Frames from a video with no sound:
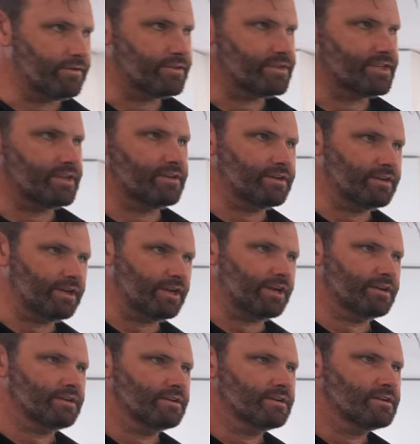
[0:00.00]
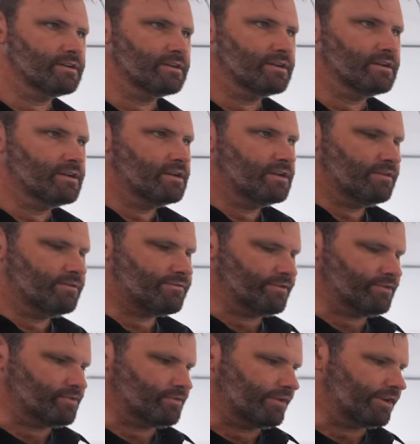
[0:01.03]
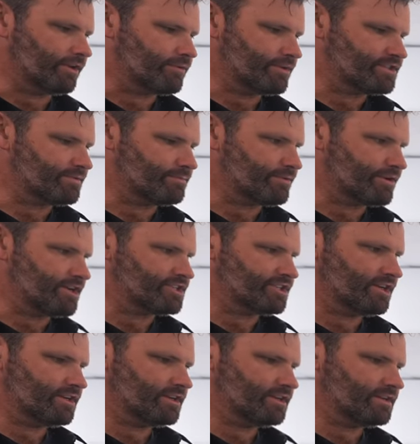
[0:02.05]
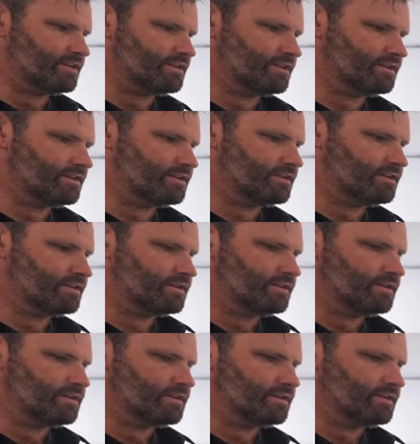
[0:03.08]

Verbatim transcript: That your saddle height is too high. Pain at the back of the knee, it almost feels like your